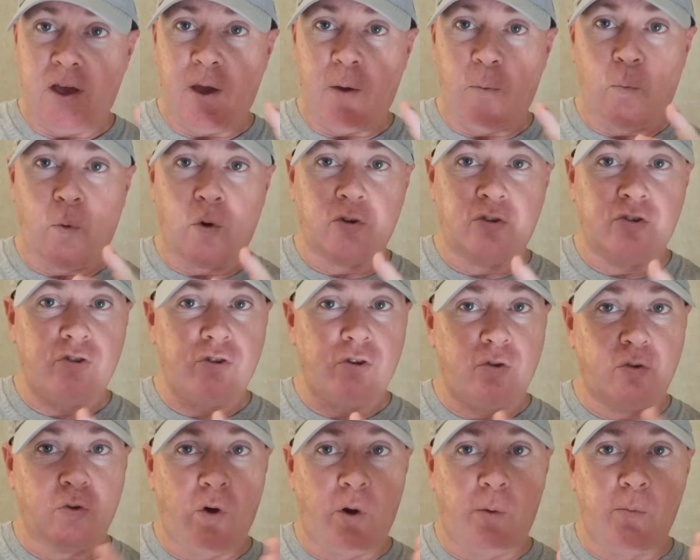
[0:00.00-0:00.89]
It wasn't
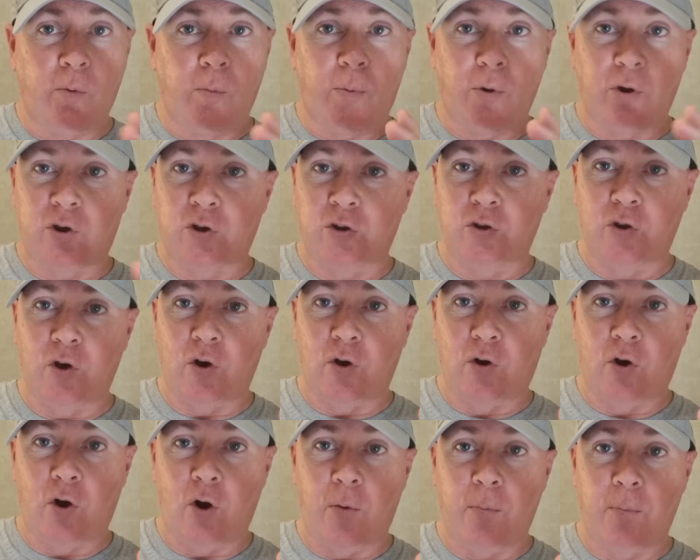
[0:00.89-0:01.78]
your normal
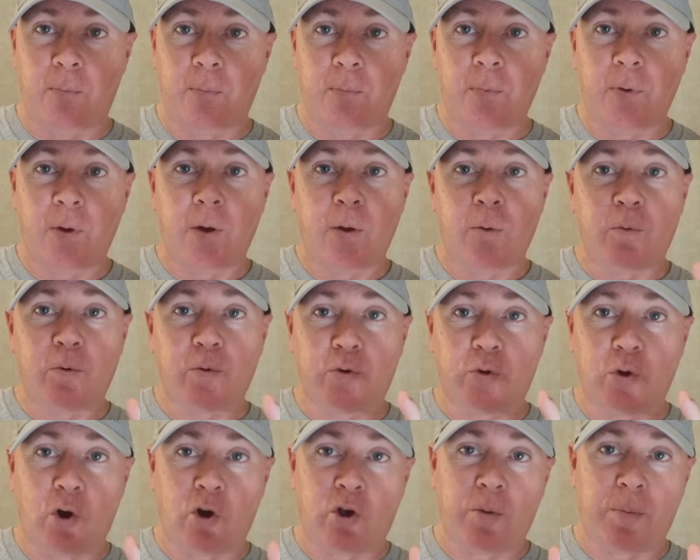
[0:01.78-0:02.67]
booking.com. We'll
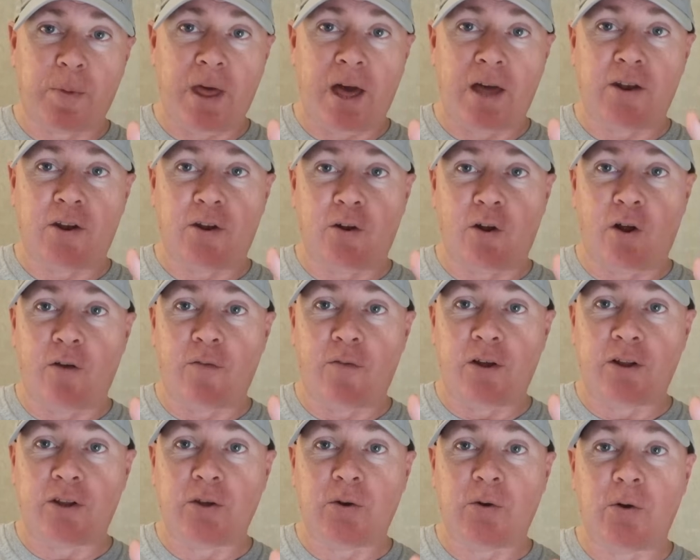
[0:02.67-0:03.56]
talk about that in another
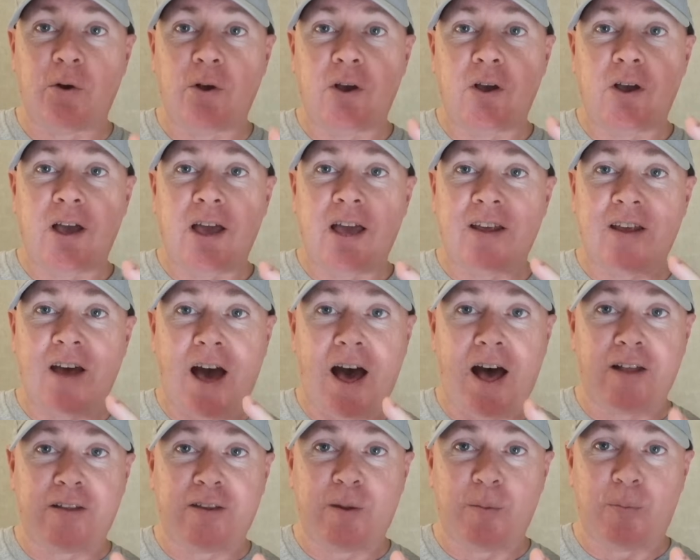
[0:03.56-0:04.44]
video.
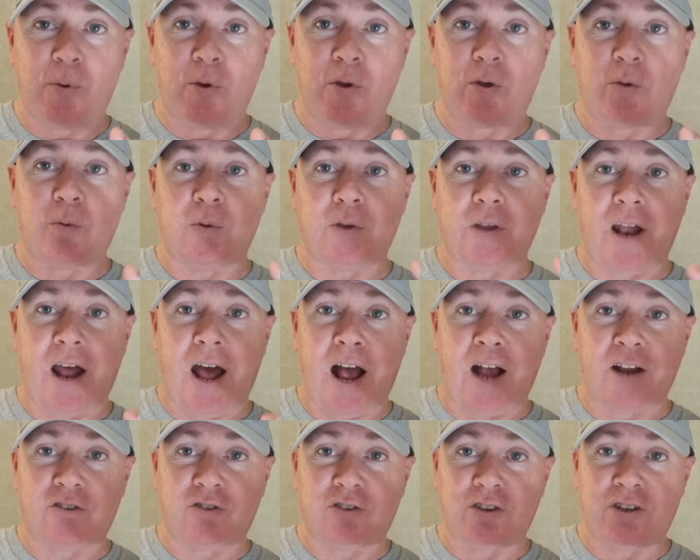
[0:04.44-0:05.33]
Hard to book when you're
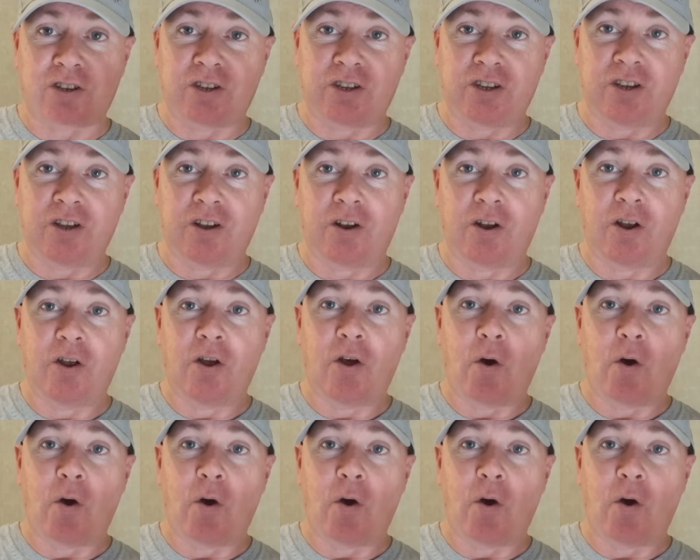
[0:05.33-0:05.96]
actually here